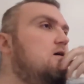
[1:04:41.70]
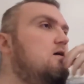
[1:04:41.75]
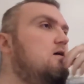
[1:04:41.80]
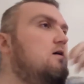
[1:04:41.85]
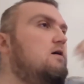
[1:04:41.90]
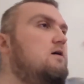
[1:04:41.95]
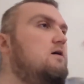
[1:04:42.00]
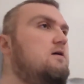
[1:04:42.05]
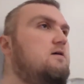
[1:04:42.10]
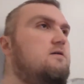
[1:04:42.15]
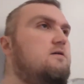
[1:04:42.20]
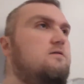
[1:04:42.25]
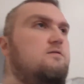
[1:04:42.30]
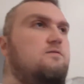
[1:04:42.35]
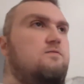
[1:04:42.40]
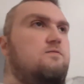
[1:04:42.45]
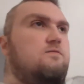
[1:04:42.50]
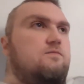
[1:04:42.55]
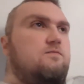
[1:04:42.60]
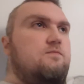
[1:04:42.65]
uh,
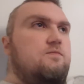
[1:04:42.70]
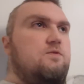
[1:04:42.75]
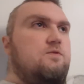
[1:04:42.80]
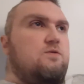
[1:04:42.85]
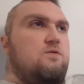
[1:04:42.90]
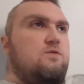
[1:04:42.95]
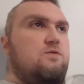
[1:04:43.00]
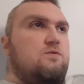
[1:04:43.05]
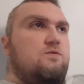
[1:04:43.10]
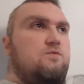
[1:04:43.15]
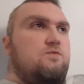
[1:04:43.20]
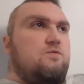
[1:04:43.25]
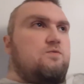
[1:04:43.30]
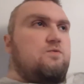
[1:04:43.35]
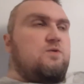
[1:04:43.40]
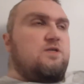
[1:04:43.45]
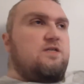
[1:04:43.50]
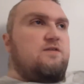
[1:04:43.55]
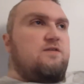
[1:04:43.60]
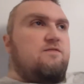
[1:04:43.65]

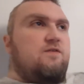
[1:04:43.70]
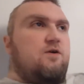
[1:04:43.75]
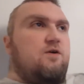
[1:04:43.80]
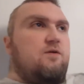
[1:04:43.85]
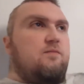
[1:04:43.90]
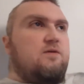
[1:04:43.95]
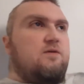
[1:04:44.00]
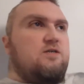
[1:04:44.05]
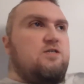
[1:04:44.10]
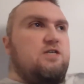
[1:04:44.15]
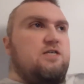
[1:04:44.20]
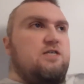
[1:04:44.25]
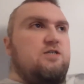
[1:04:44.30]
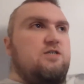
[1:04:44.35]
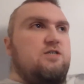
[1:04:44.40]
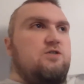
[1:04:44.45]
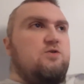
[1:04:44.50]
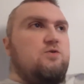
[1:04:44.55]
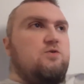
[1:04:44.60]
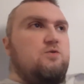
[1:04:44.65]
really very much
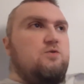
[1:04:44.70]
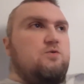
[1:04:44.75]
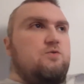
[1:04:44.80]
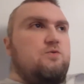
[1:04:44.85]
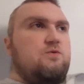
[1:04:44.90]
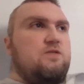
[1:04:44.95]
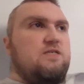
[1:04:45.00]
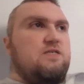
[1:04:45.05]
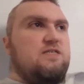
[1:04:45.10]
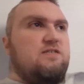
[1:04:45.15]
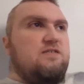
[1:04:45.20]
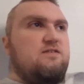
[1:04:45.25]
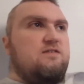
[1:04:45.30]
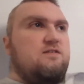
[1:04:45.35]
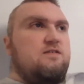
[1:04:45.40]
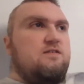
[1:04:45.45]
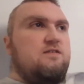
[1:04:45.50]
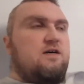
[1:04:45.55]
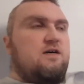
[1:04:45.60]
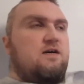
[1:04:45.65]
into
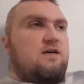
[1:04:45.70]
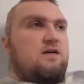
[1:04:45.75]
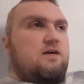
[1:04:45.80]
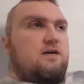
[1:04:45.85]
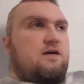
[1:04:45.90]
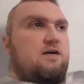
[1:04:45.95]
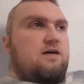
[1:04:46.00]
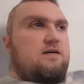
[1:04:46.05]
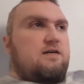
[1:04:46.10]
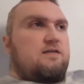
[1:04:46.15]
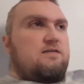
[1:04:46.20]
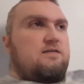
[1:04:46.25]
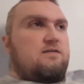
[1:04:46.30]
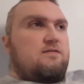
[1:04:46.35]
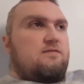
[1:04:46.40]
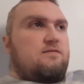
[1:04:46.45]
this uh,